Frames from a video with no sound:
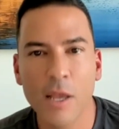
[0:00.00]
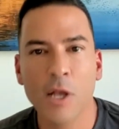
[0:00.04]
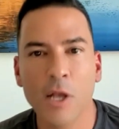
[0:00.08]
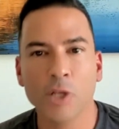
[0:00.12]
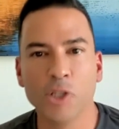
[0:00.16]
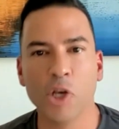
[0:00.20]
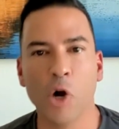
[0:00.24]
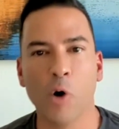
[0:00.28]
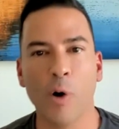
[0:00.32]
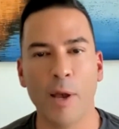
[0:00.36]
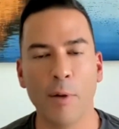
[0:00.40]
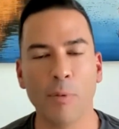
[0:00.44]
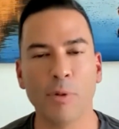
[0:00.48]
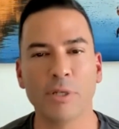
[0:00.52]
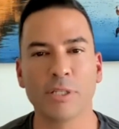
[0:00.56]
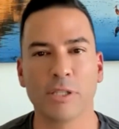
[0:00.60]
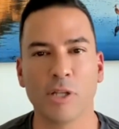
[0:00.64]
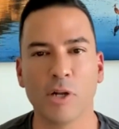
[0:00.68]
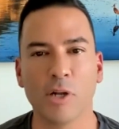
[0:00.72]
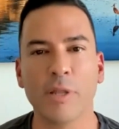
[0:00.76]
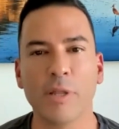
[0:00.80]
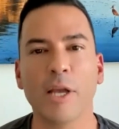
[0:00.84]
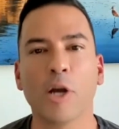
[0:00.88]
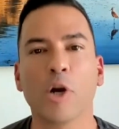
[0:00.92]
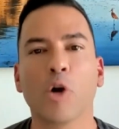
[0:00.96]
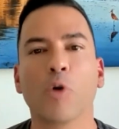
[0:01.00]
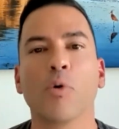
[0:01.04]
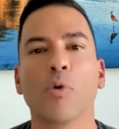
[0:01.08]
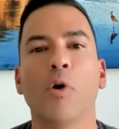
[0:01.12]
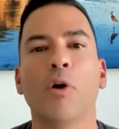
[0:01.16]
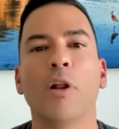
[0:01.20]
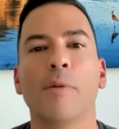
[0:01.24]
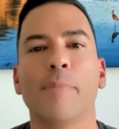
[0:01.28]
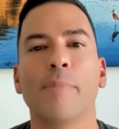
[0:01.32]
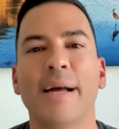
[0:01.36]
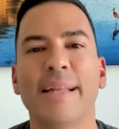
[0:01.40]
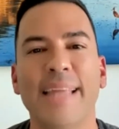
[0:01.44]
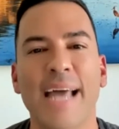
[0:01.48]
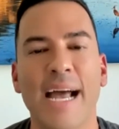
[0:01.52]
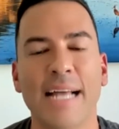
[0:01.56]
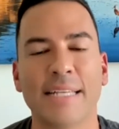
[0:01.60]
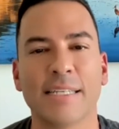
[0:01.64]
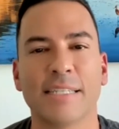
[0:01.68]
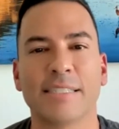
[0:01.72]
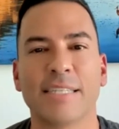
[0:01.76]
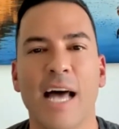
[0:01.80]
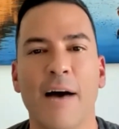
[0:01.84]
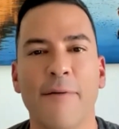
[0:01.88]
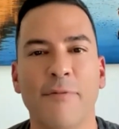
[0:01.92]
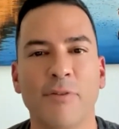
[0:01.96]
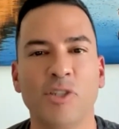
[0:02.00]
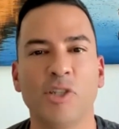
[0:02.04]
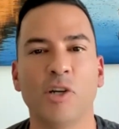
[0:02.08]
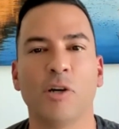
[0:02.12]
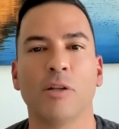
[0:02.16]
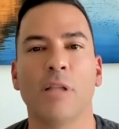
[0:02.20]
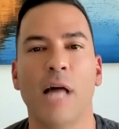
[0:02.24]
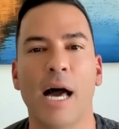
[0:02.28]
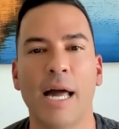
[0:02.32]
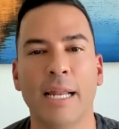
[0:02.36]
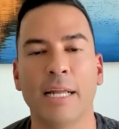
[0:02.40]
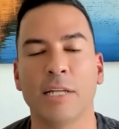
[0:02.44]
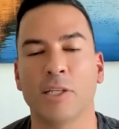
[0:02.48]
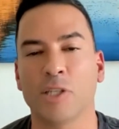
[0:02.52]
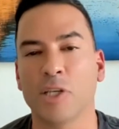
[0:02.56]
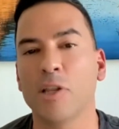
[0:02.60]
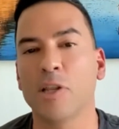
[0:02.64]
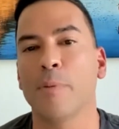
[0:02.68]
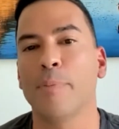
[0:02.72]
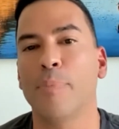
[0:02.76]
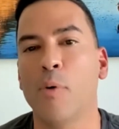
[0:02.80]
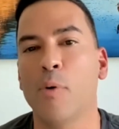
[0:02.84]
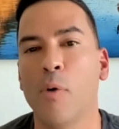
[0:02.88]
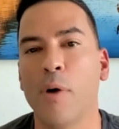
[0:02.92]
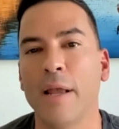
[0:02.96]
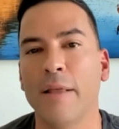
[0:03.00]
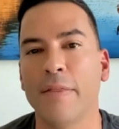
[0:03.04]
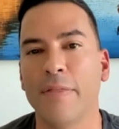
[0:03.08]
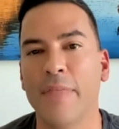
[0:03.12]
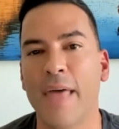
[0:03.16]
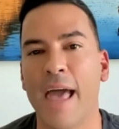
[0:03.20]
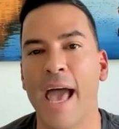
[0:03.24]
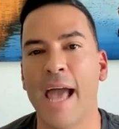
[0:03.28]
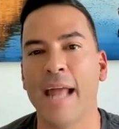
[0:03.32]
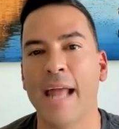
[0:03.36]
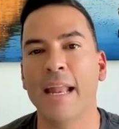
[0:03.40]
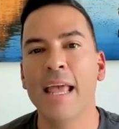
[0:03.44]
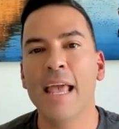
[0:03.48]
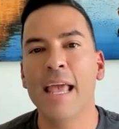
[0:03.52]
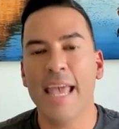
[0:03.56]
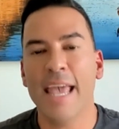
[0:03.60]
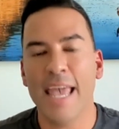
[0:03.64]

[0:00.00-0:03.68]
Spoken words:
So it was literally corroding my dad's esophageal lining to the point that